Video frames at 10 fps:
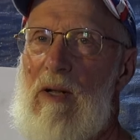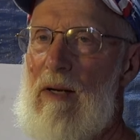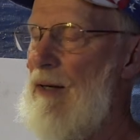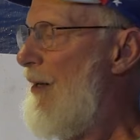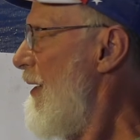
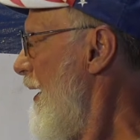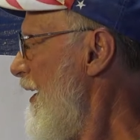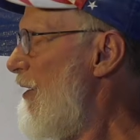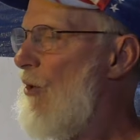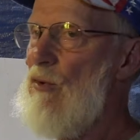line.
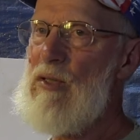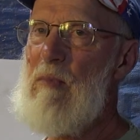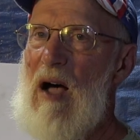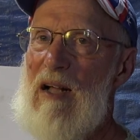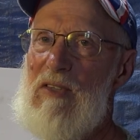Any low
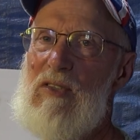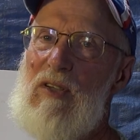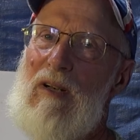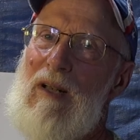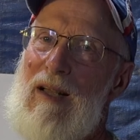spots, it's
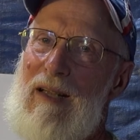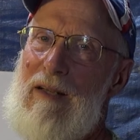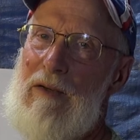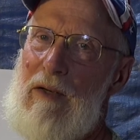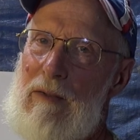going to lay
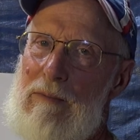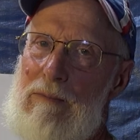in there.